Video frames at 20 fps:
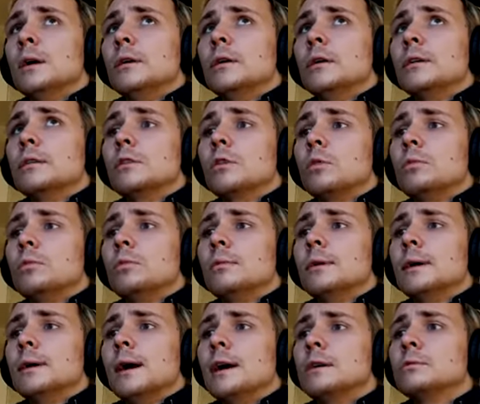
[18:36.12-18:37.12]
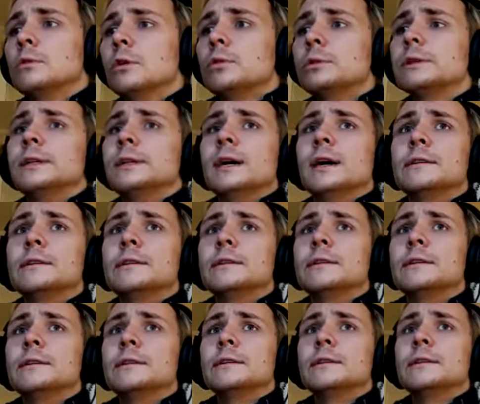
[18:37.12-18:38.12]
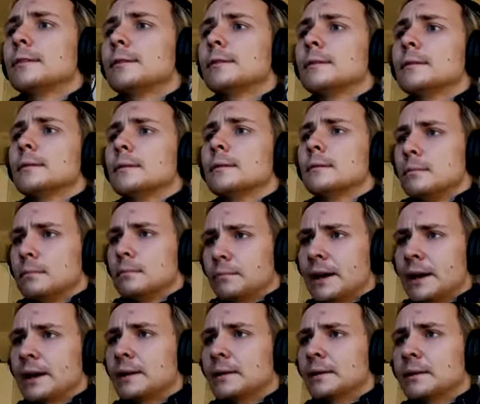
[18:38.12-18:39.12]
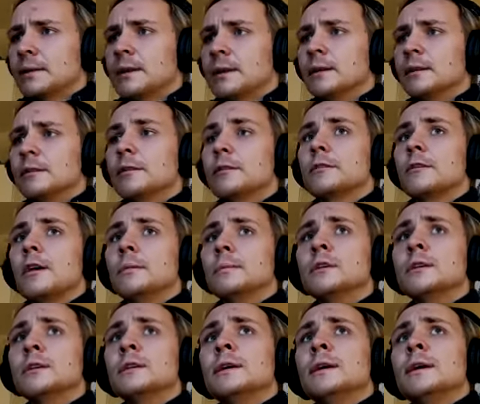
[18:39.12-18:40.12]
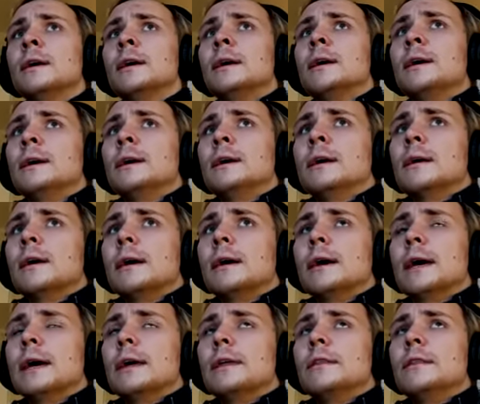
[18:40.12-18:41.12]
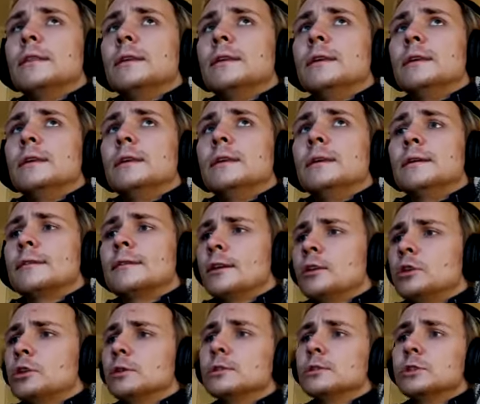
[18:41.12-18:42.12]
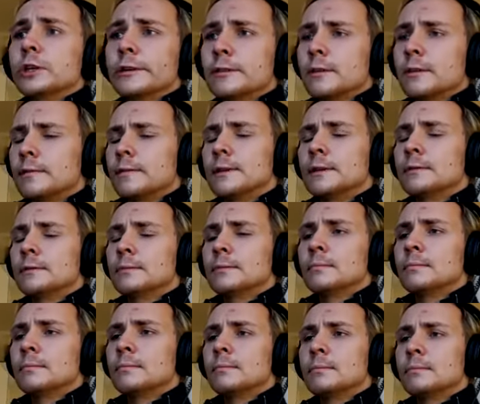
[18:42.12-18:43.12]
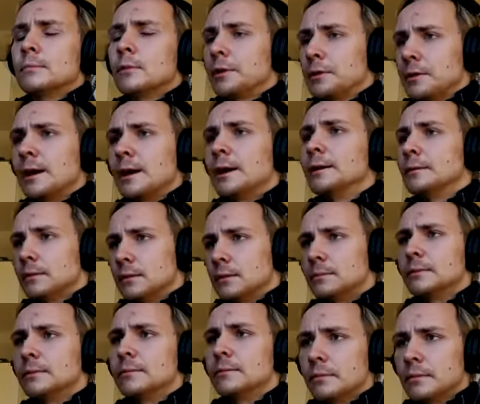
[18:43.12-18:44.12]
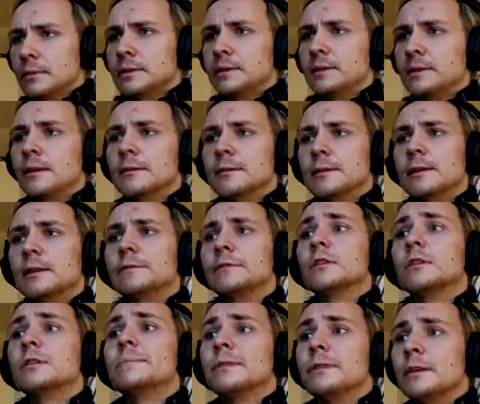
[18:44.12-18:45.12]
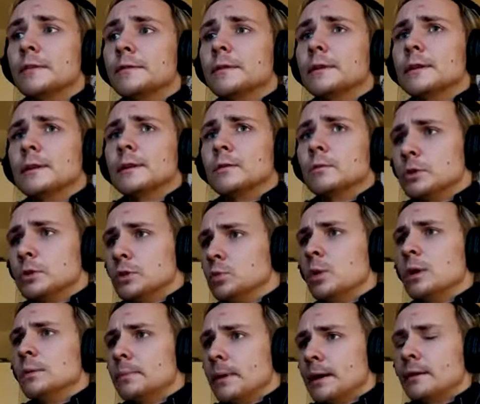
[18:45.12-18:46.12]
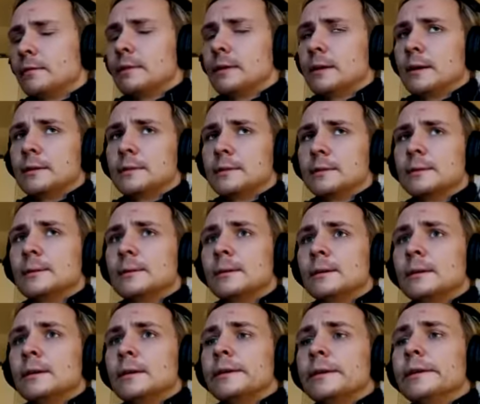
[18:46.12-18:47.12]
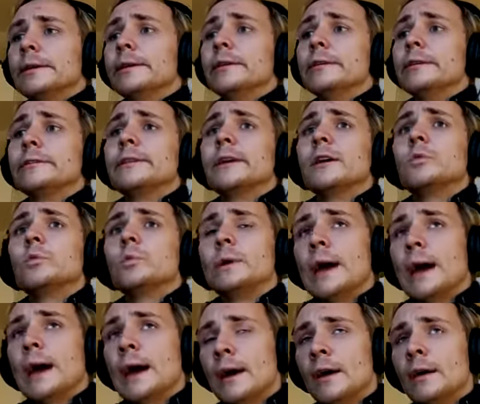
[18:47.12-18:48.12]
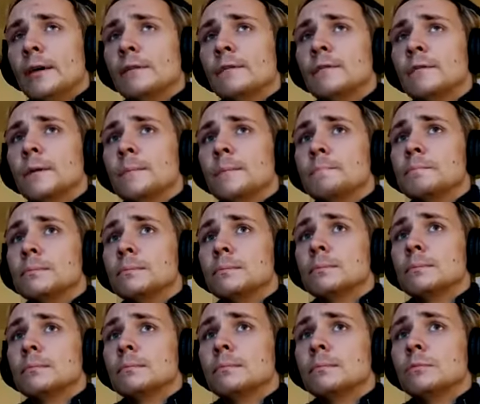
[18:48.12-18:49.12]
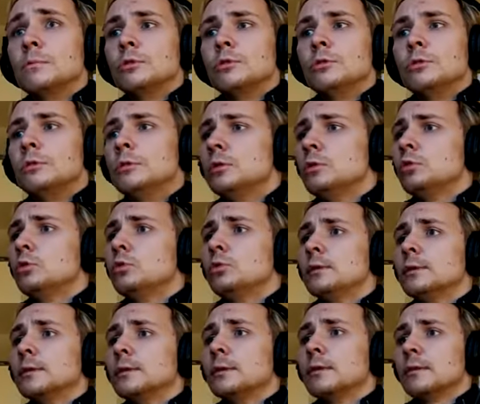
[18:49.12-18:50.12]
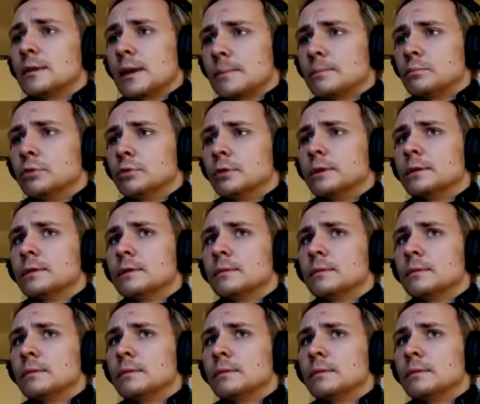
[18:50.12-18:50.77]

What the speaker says: So I wrote an article on this back at the end of the summer. The essential gist of it, not the article, but the Tilos elephant specifically, which is one part of the article, is that we have two separate